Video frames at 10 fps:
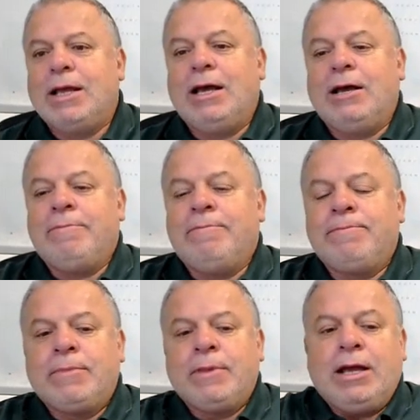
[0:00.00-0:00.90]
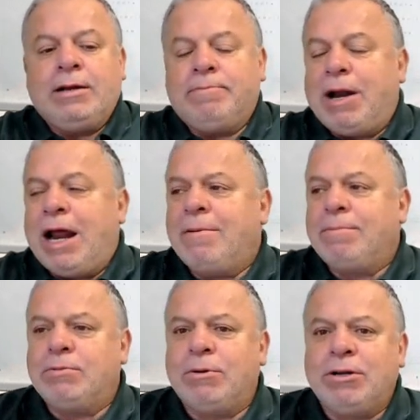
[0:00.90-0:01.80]
And
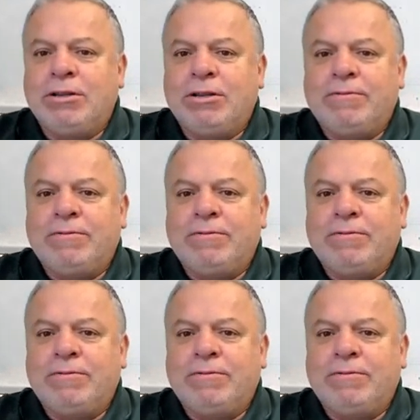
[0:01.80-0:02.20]
perhaps one of the